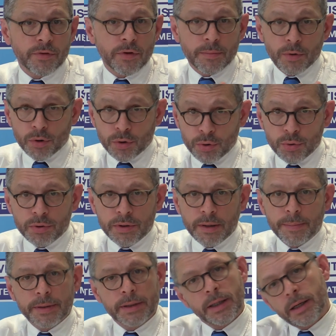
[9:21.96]
from acute
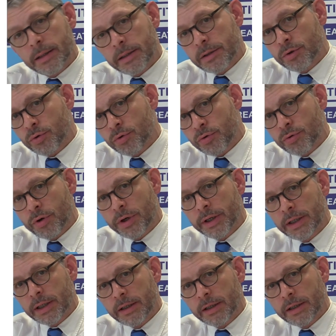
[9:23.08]
hepatitis to chronic